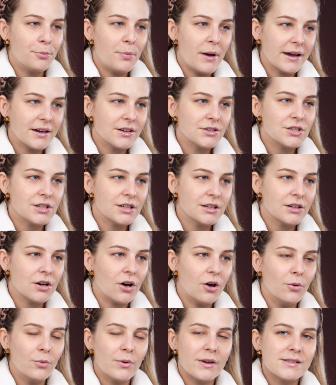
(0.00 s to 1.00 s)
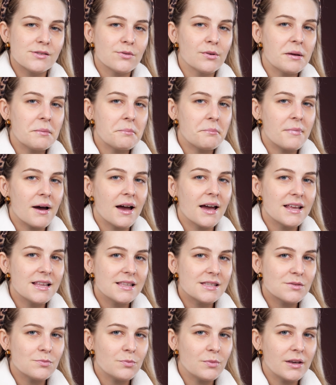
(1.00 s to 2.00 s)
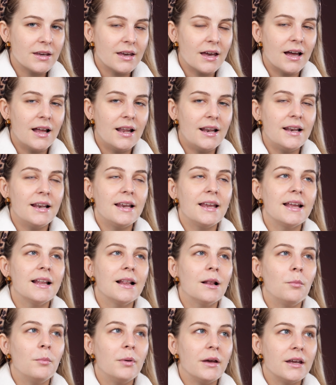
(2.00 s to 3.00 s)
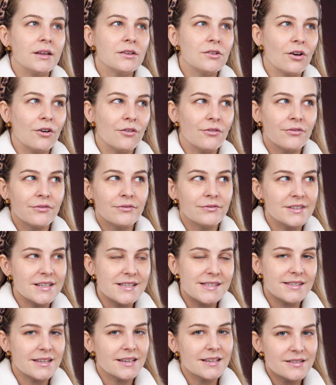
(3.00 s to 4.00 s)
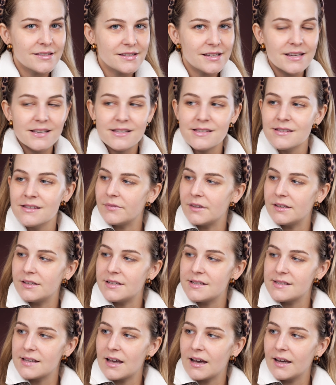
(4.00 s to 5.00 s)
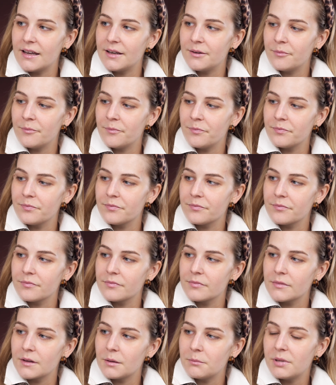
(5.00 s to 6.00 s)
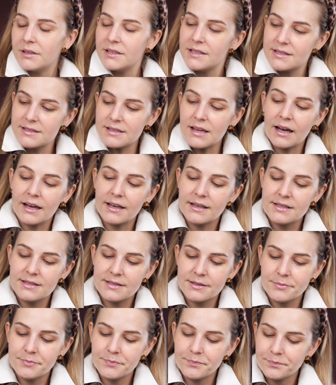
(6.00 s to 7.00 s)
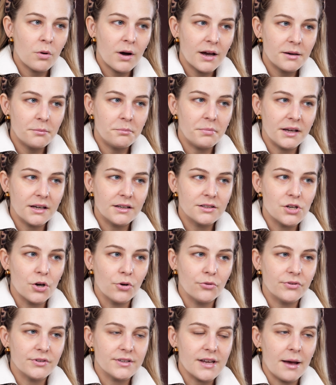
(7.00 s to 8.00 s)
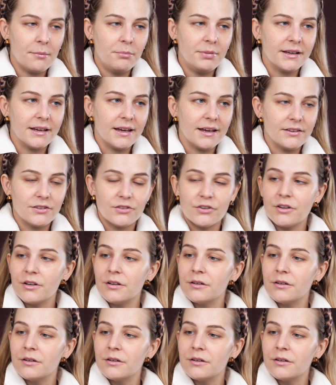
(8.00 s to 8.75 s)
packaging always reminds me a little bit of the 60s, the design, but it's nice. Quite a big doe foot applicator.